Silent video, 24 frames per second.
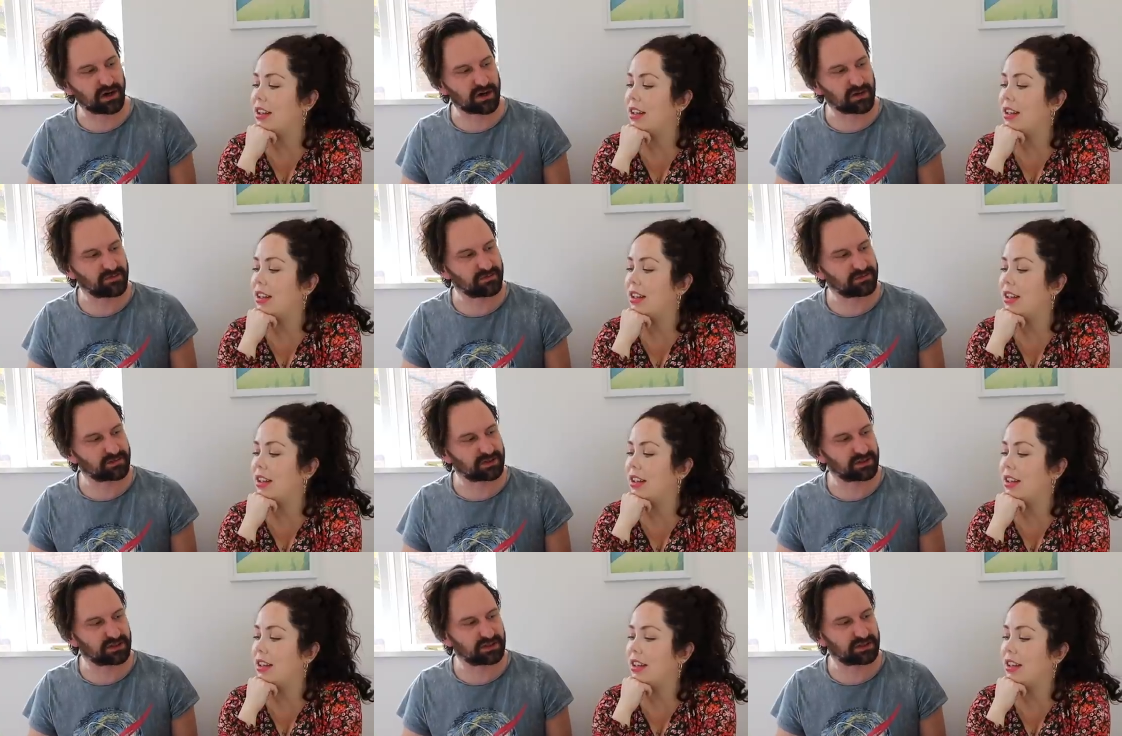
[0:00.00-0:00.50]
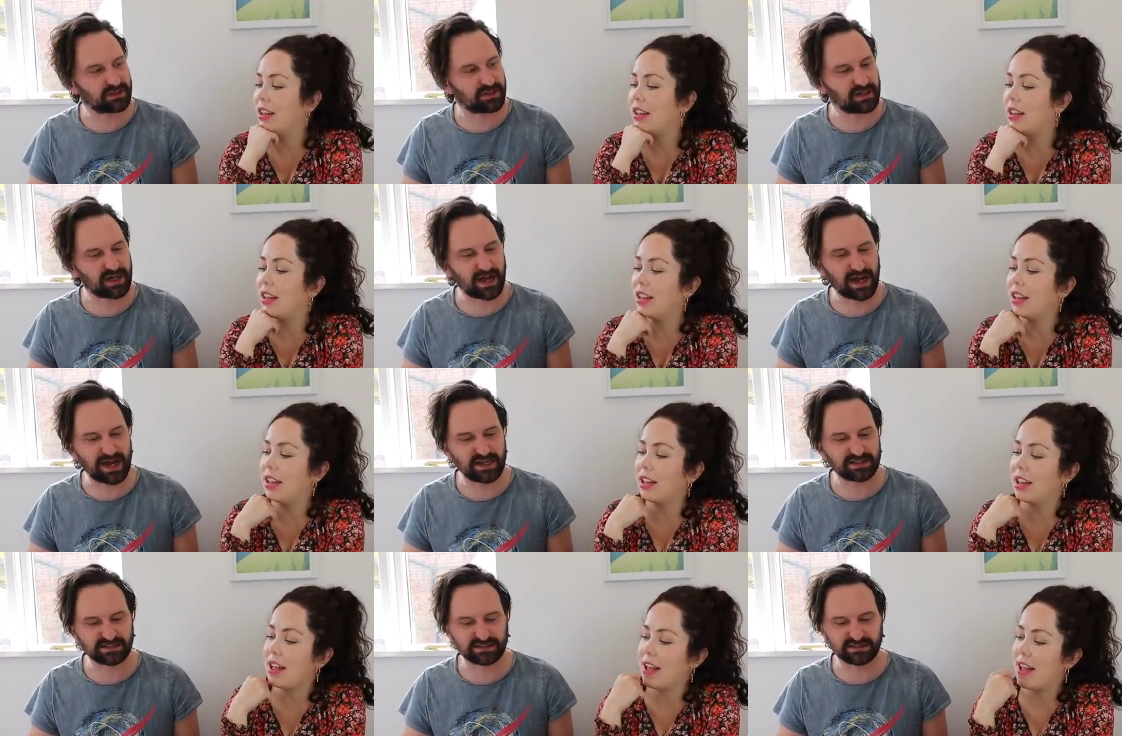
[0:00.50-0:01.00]
Speaker 1: after
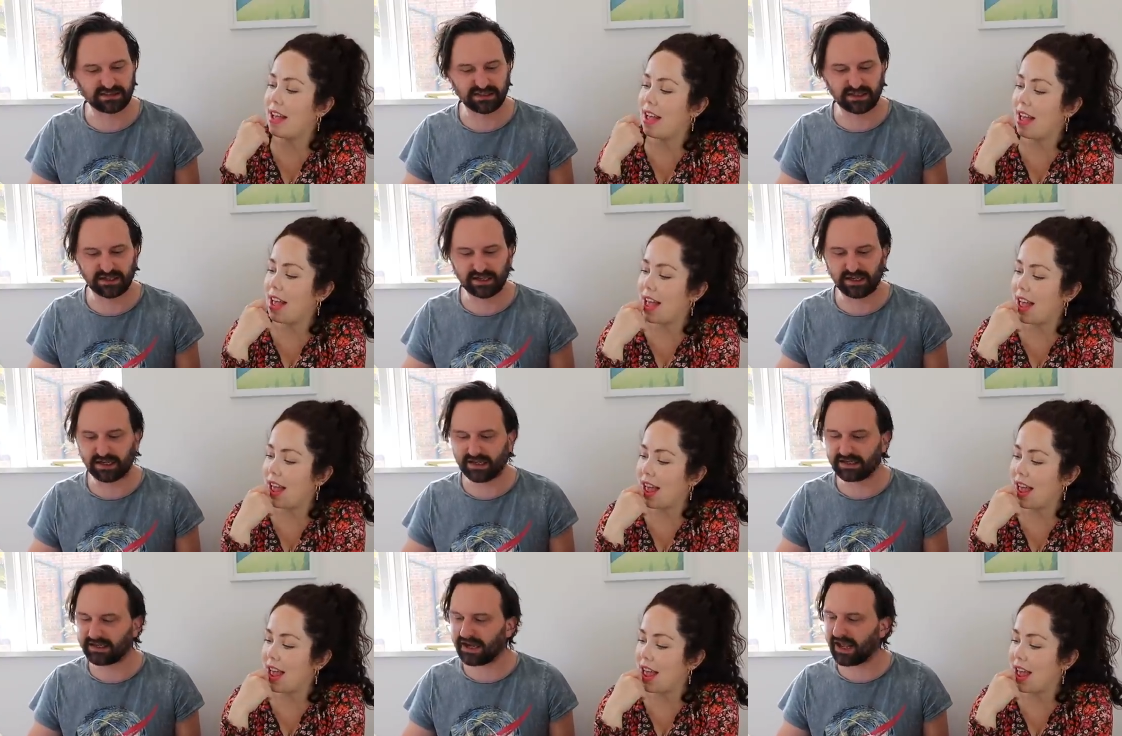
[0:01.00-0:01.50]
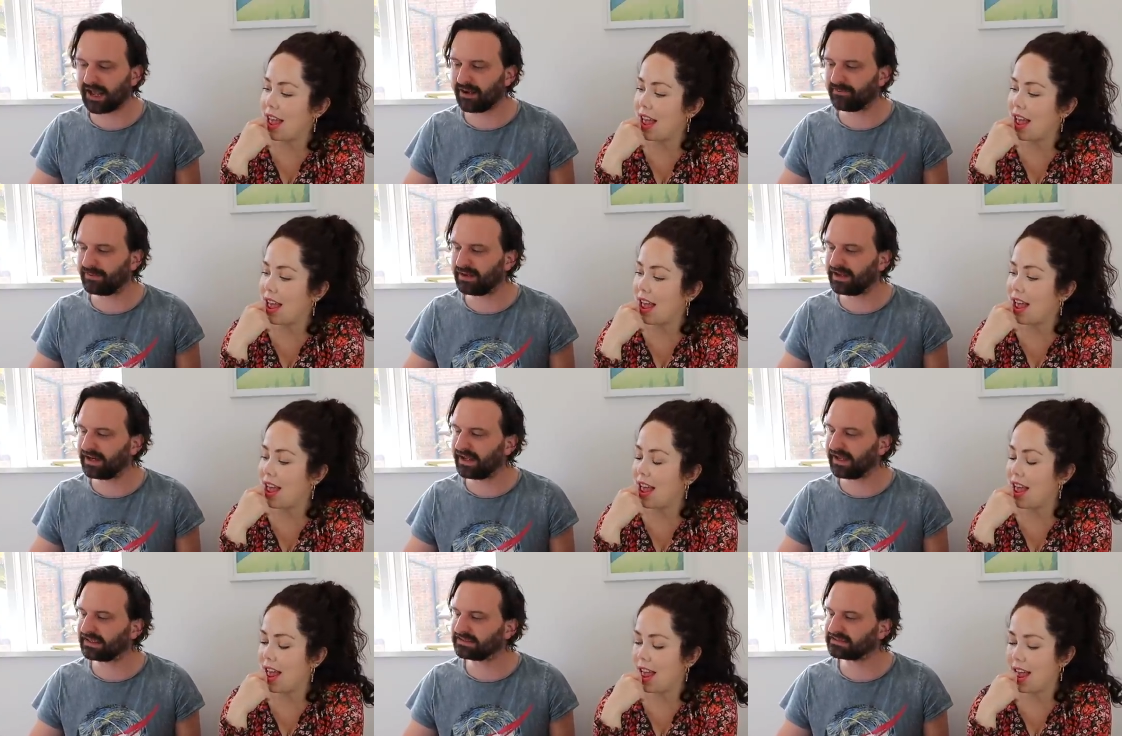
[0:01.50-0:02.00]
Asda and
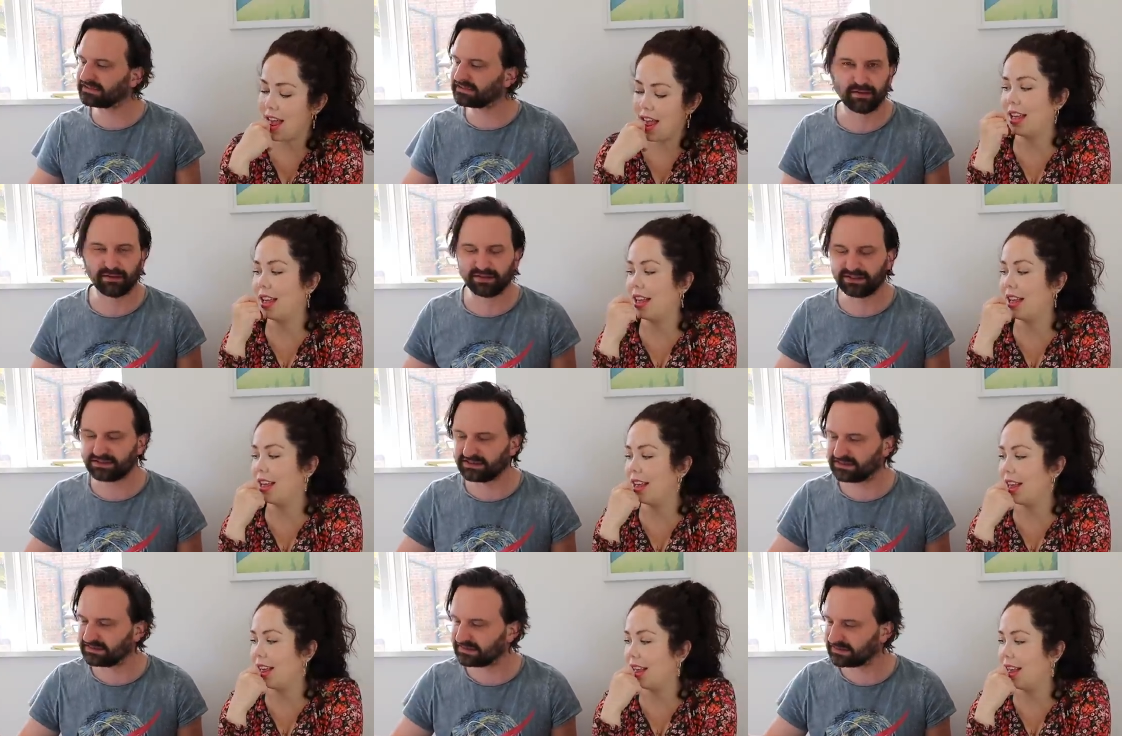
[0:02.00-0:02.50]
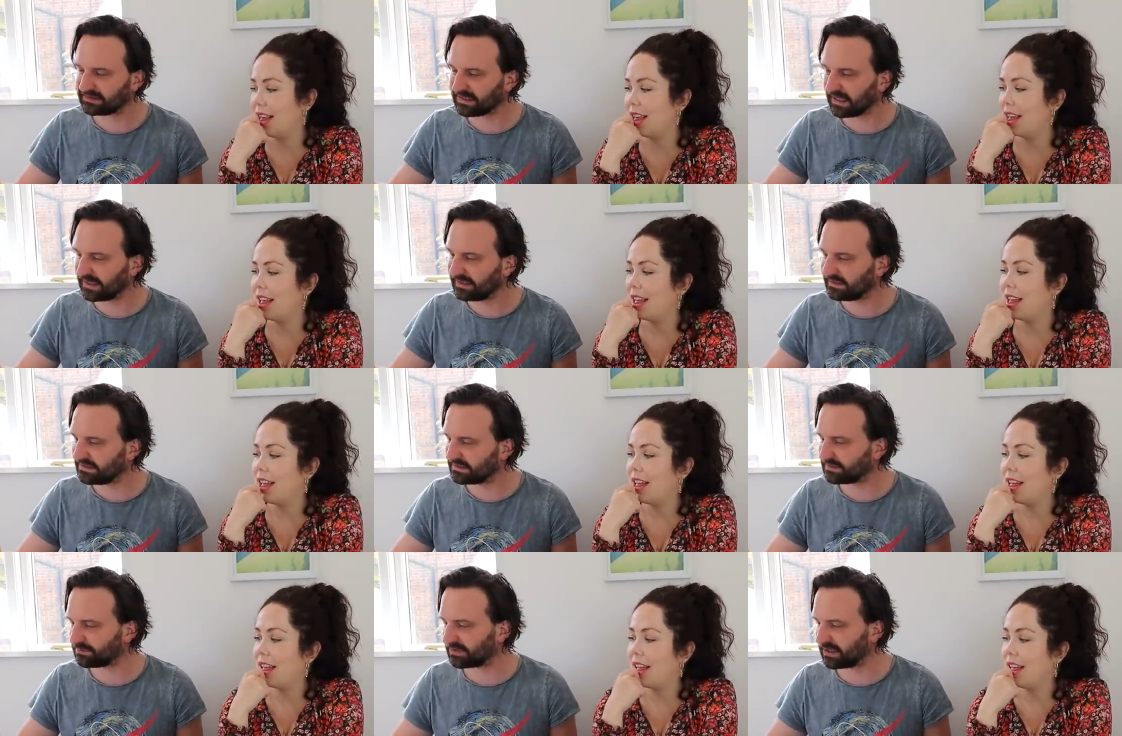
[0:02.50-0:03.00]
M&S. This is
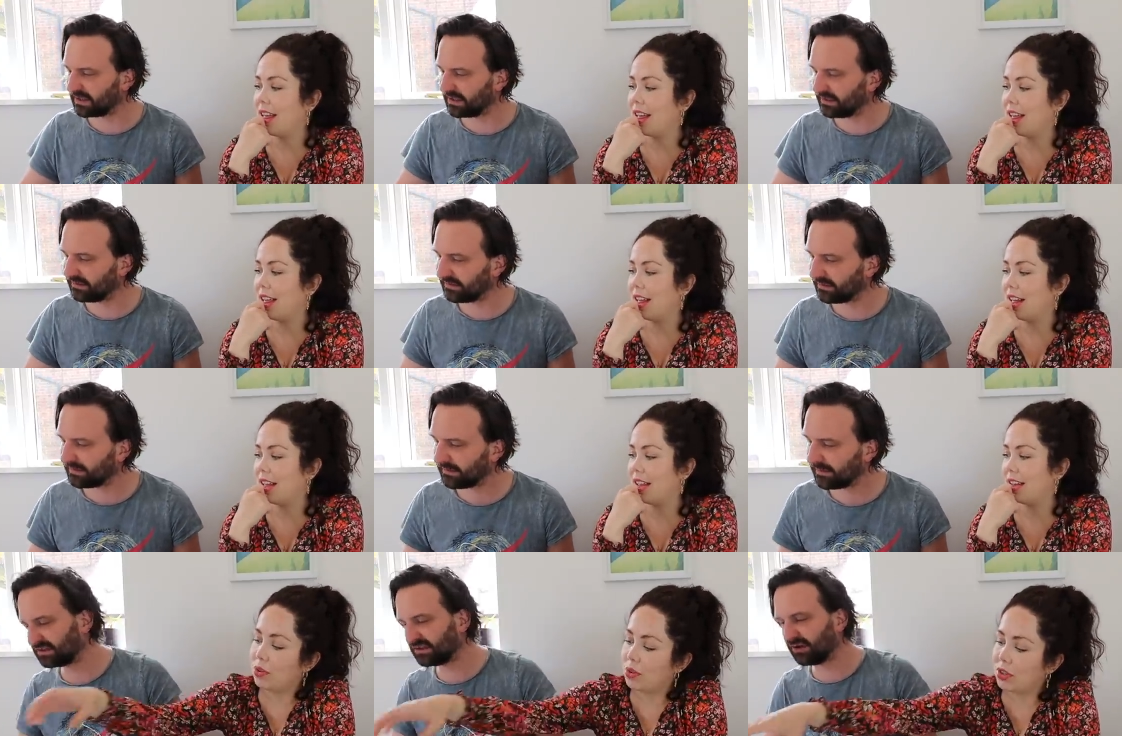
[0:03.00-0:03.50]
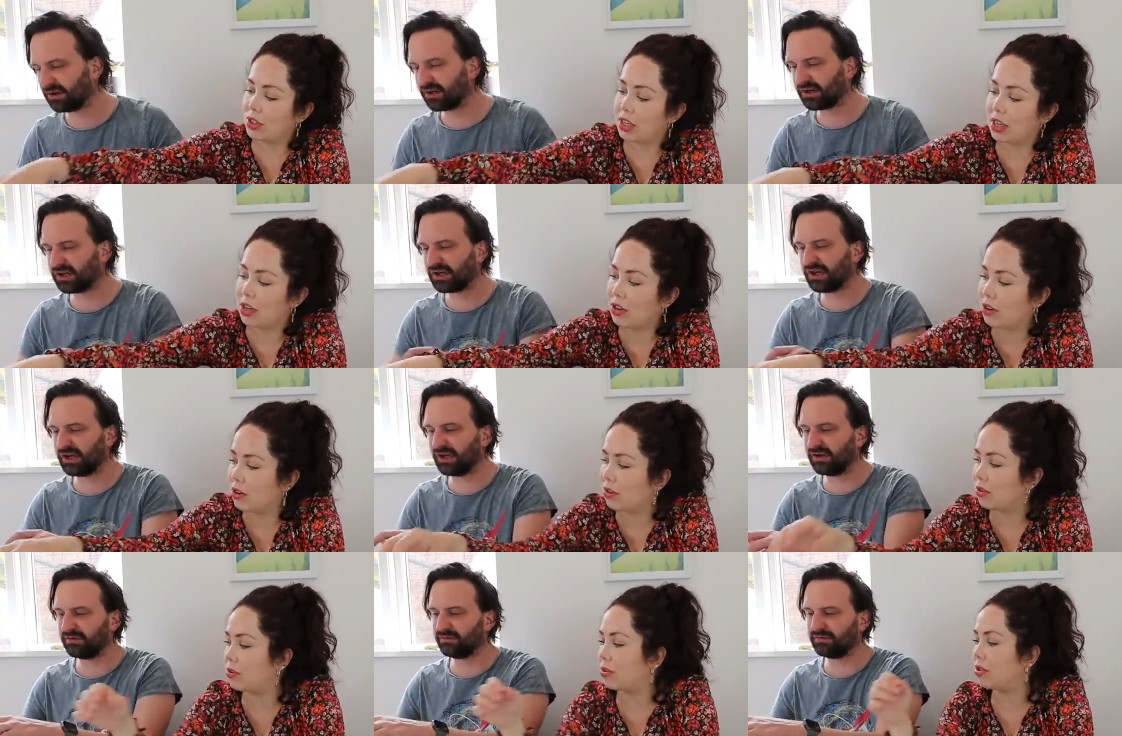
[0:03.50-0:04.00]
Sainsbury's. It's What's got
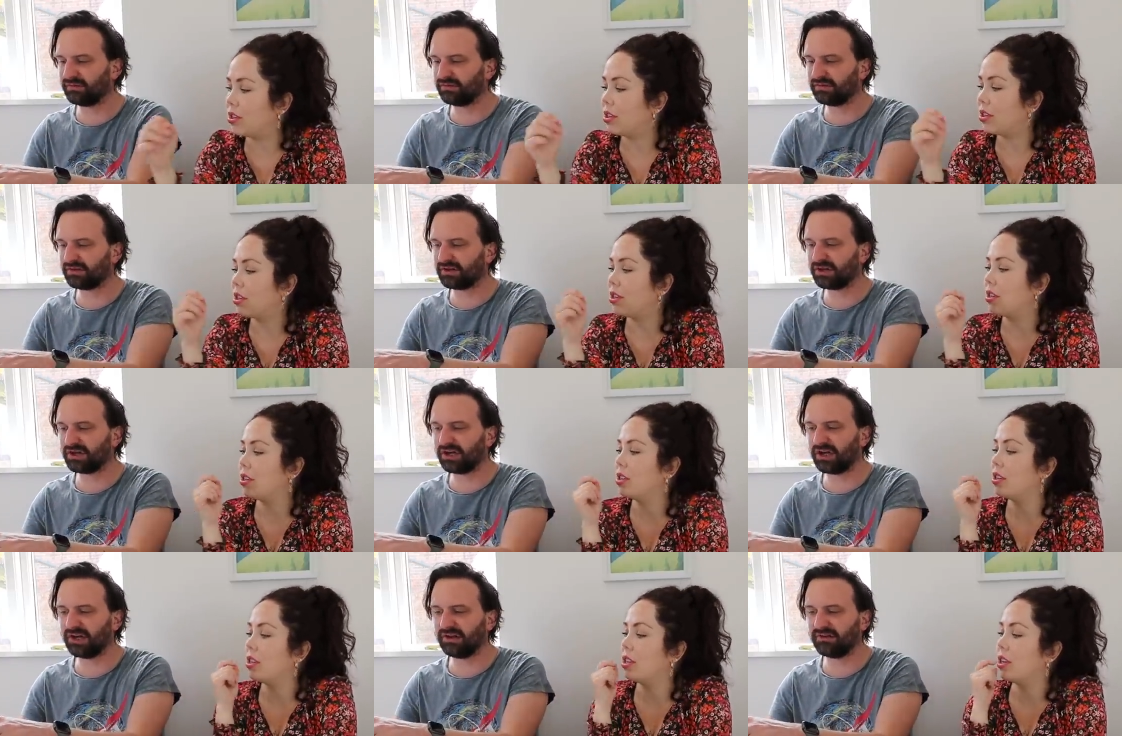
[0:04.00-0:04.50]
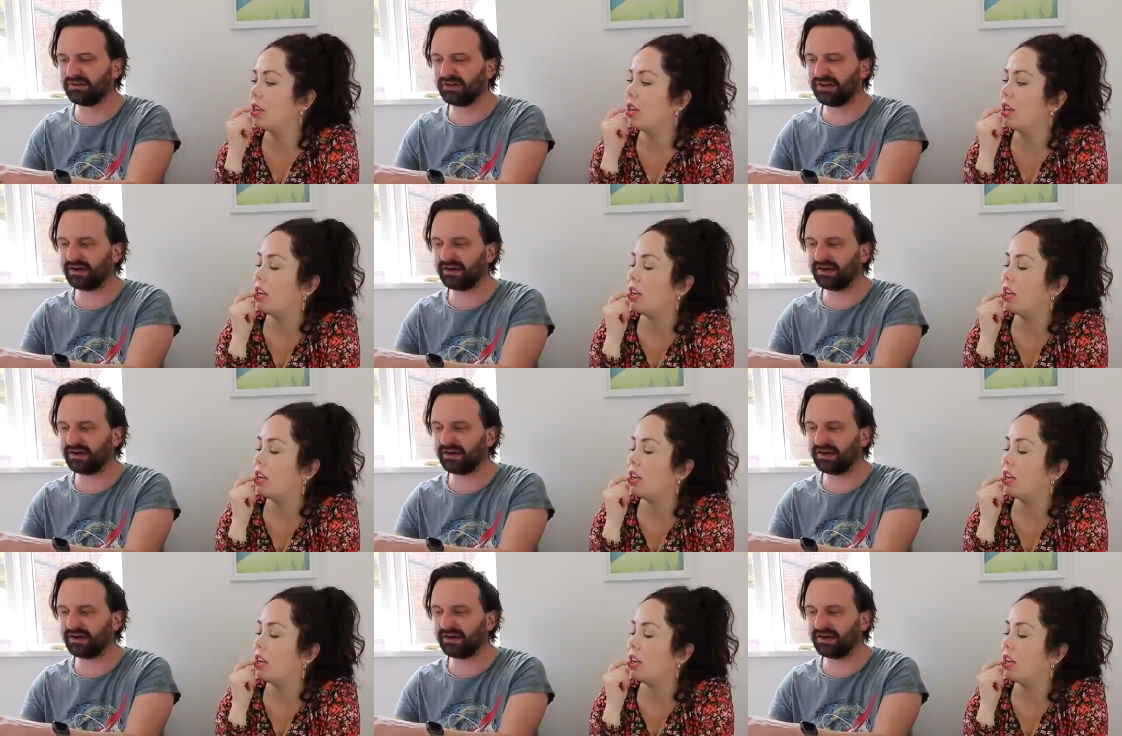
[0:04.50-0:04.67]
a cute, called? cute